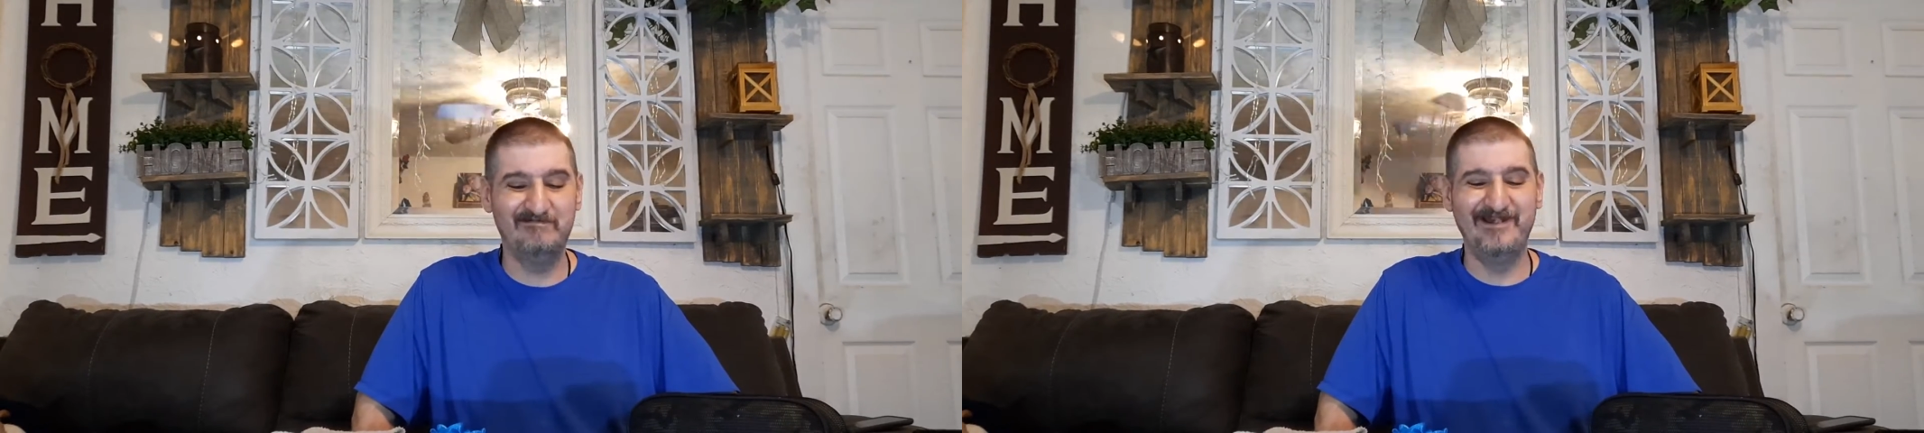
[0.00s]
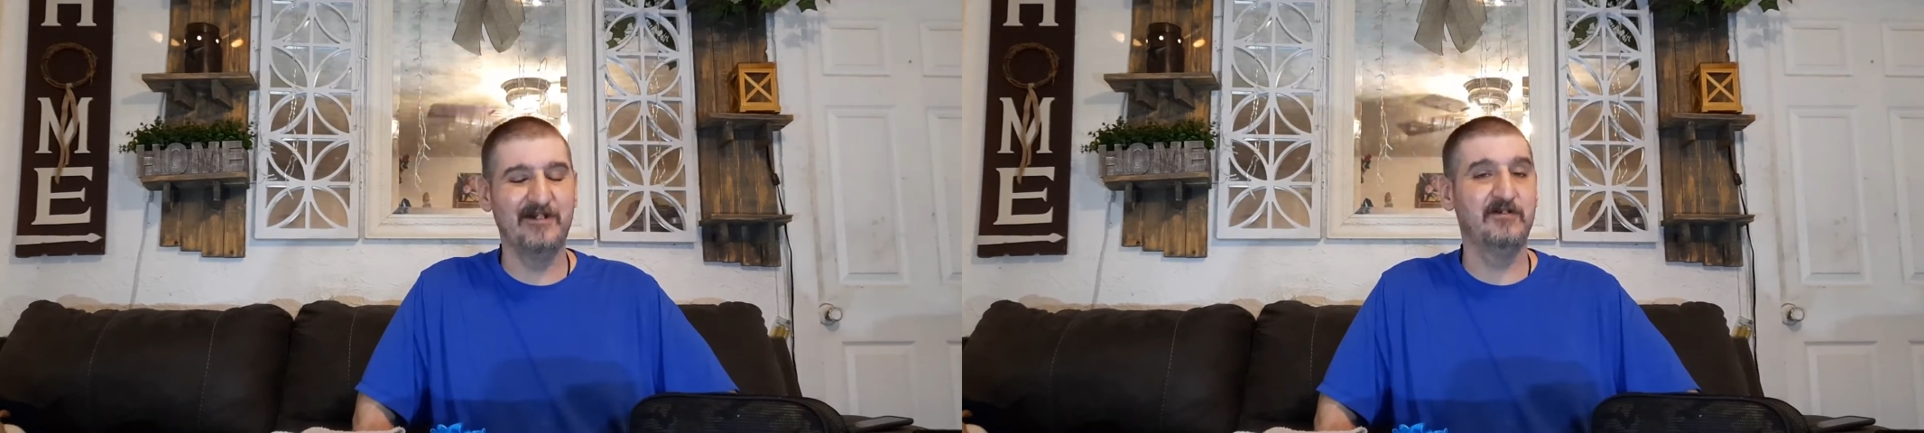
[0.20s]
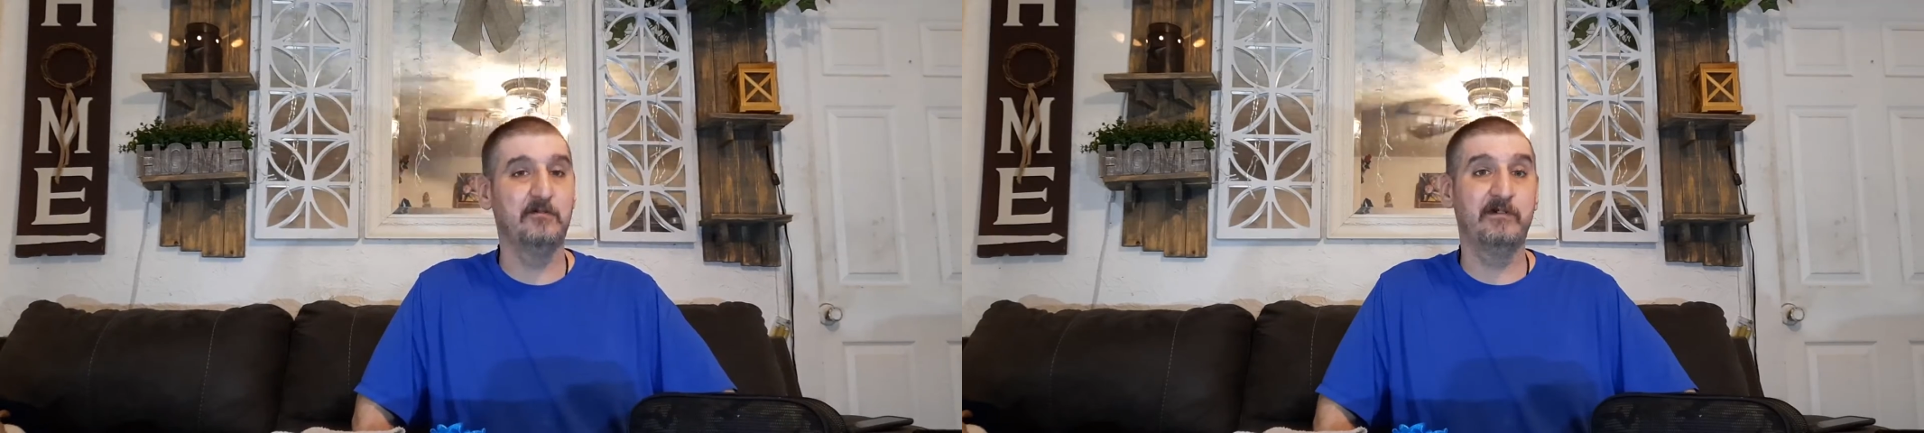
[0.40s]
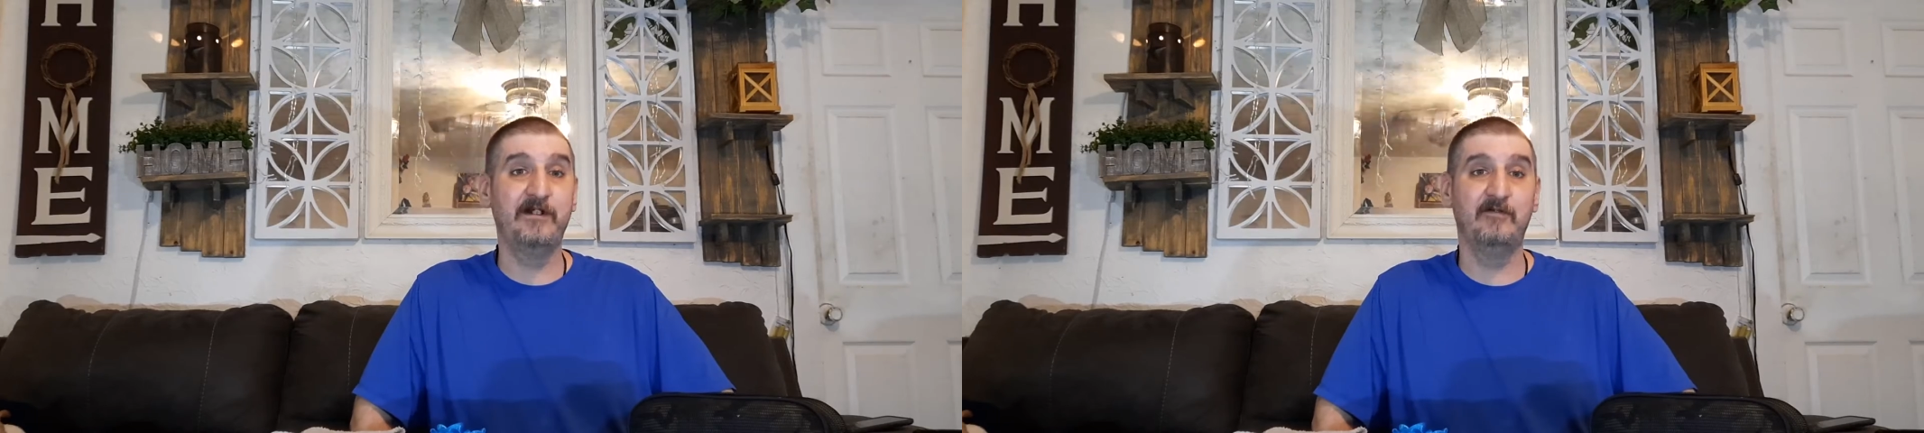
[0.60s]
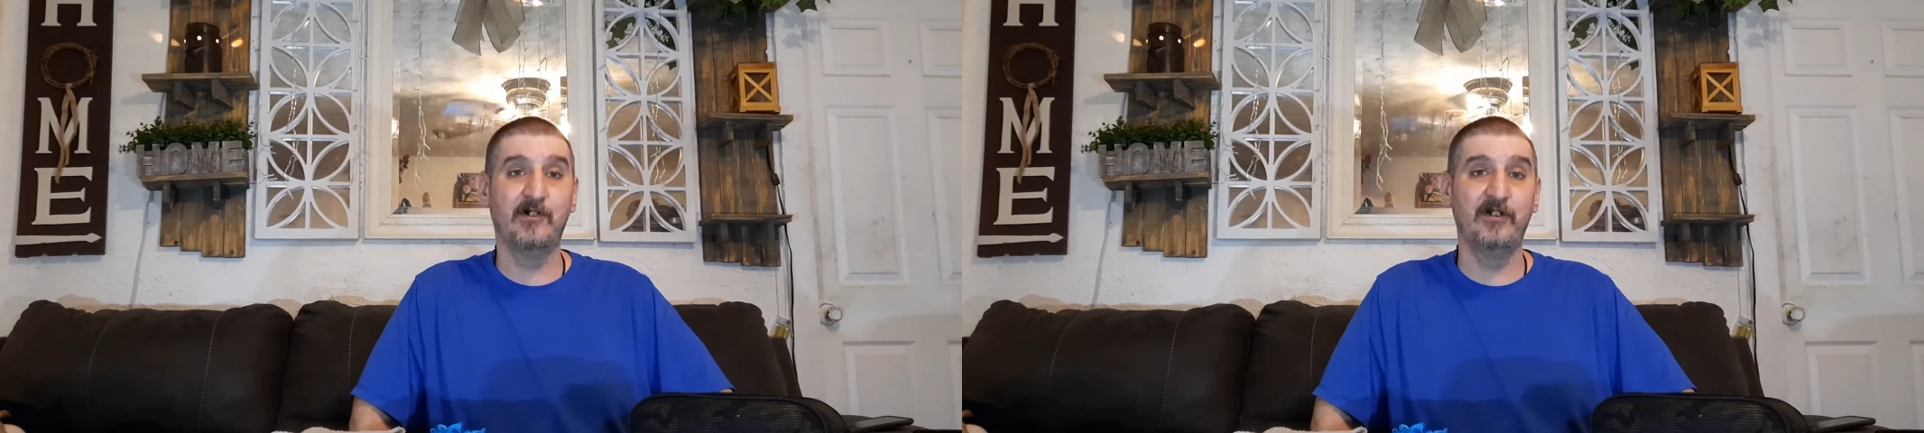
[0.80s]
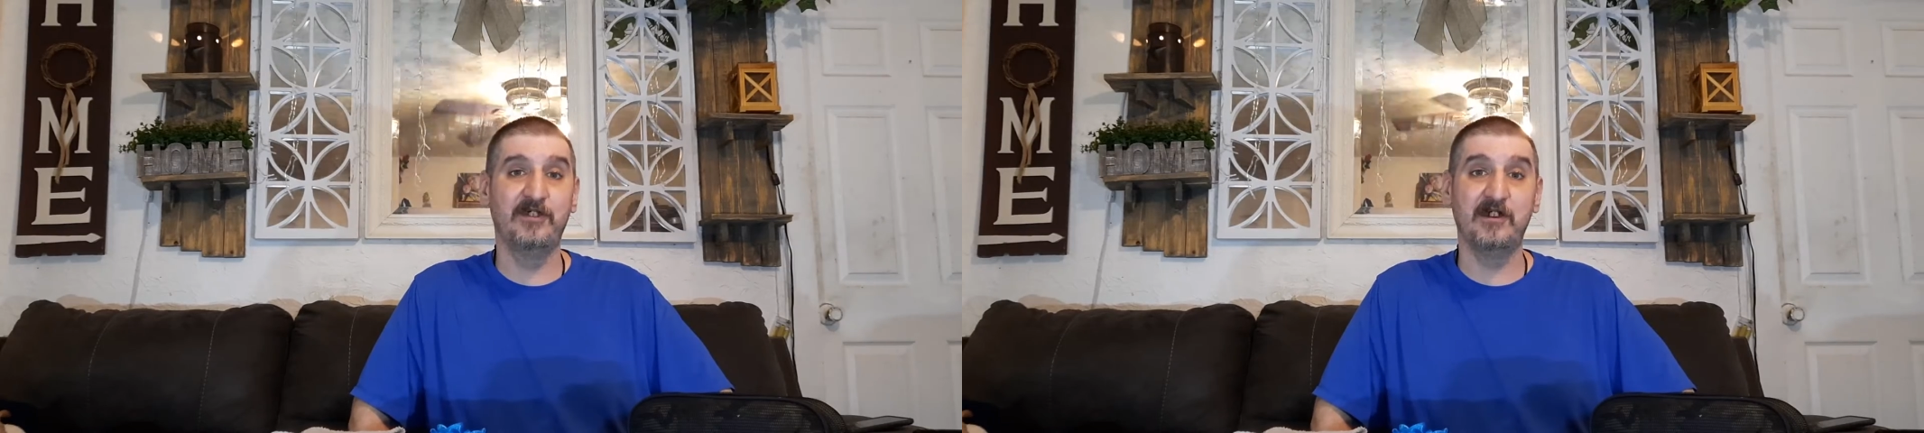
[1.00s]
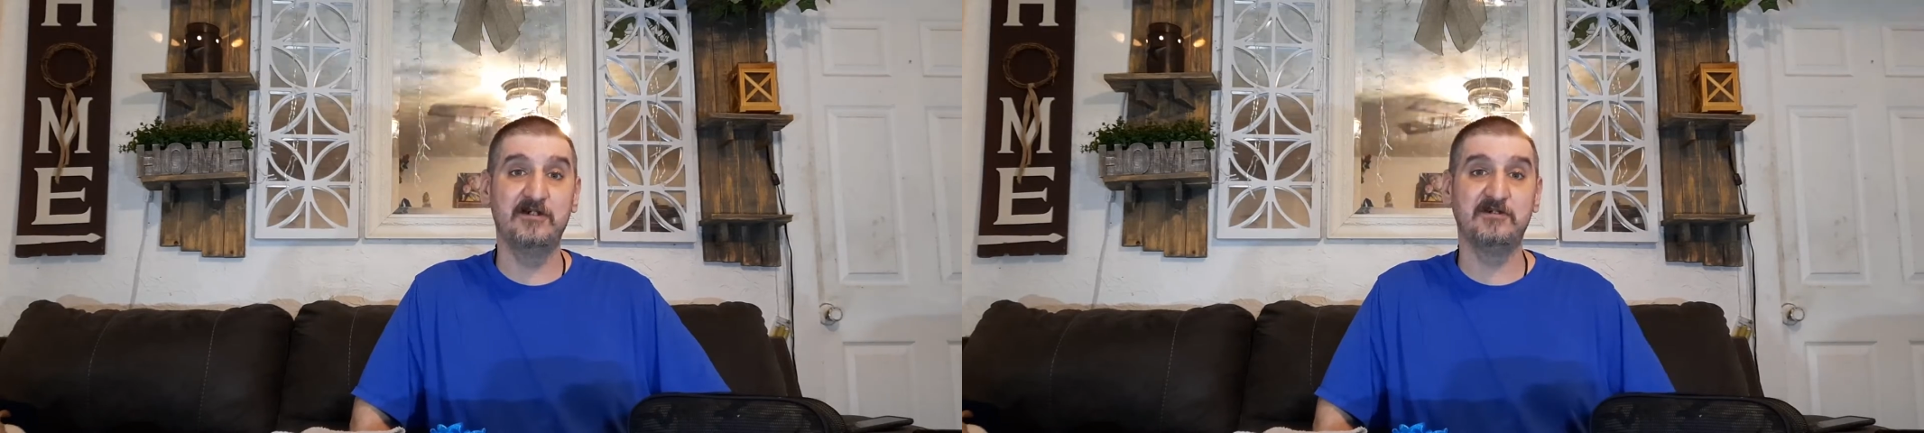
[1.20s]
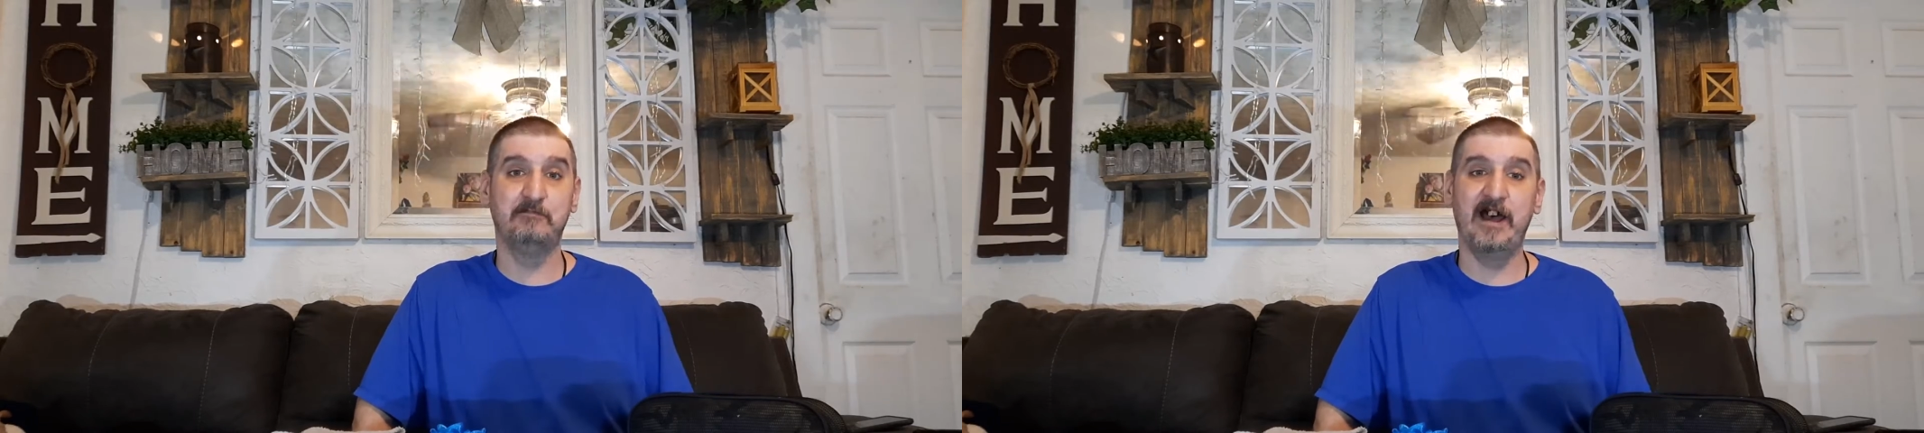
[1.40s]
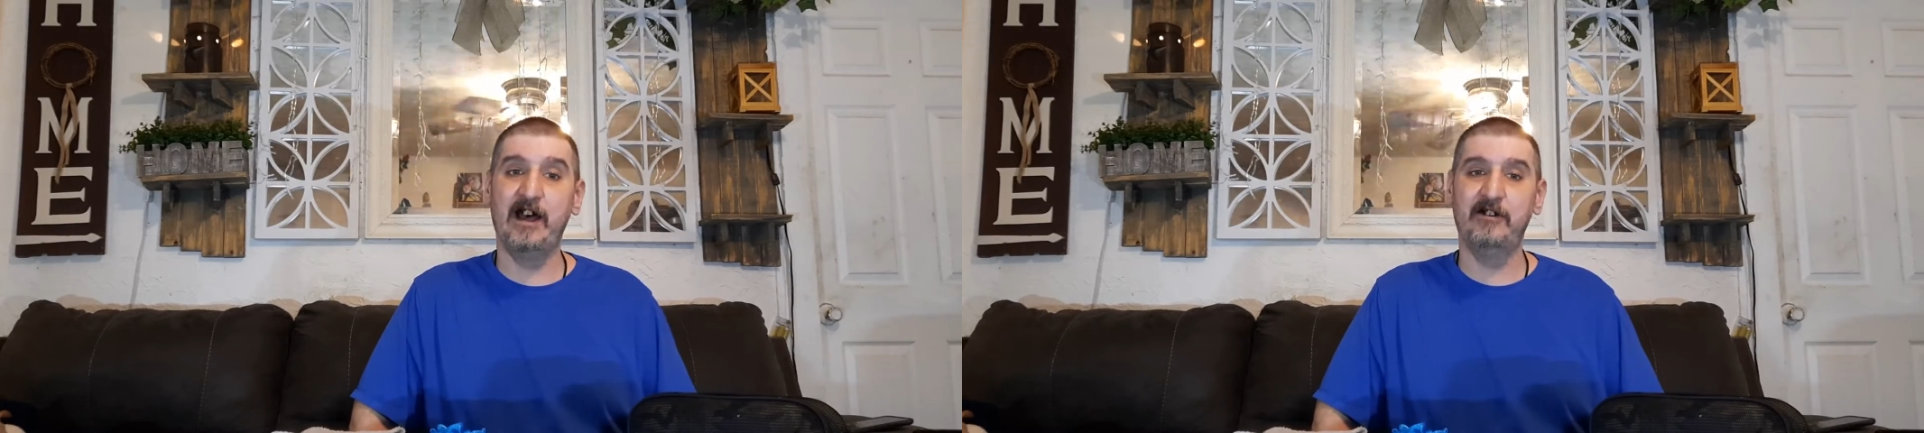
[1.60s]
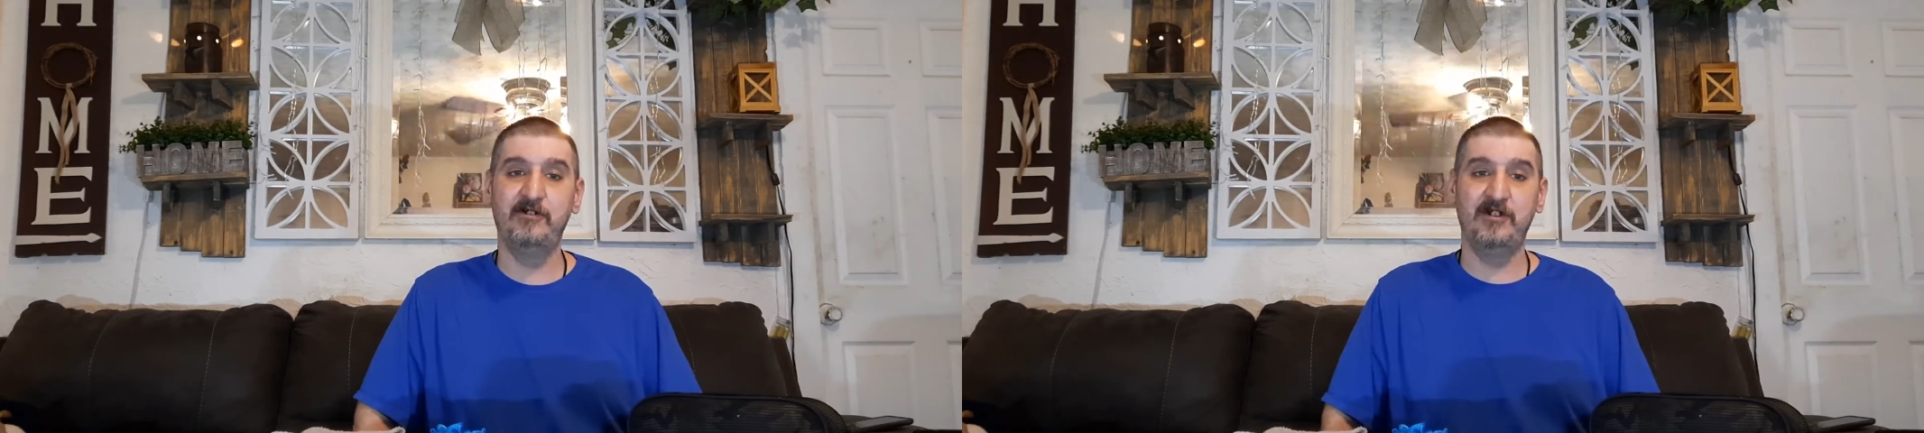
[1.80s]
Nobody really thinks
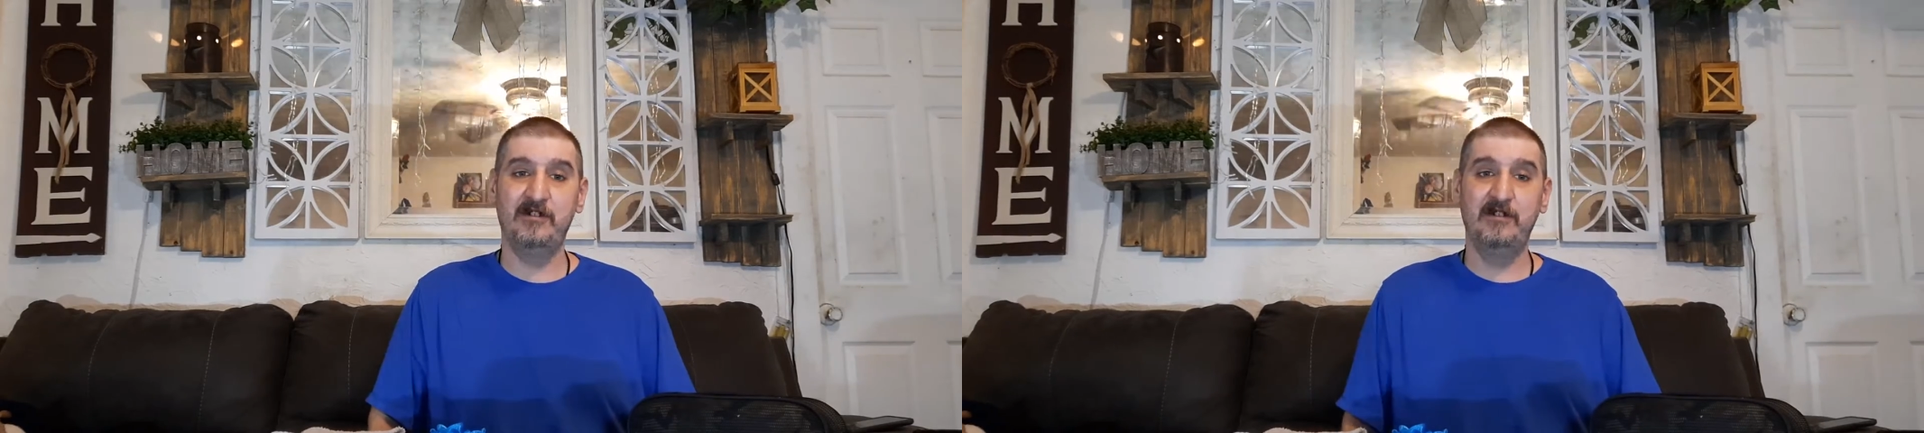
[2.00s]
about it.